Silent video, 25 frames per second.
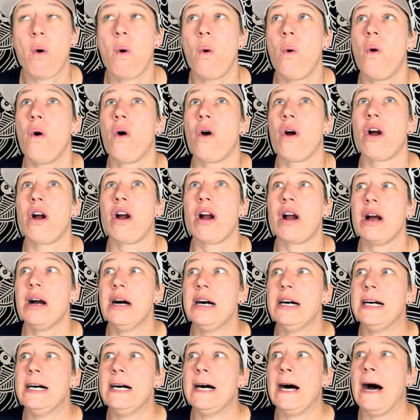or
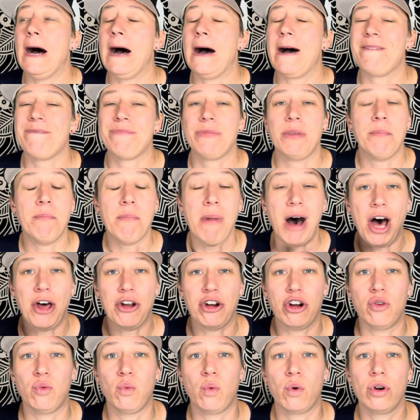the
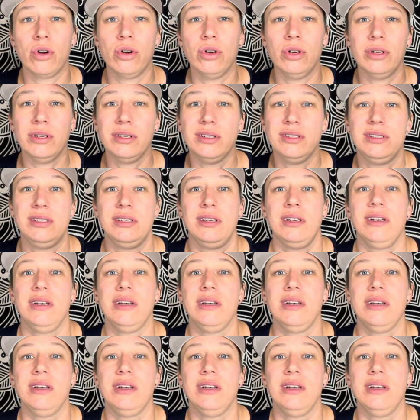modern world,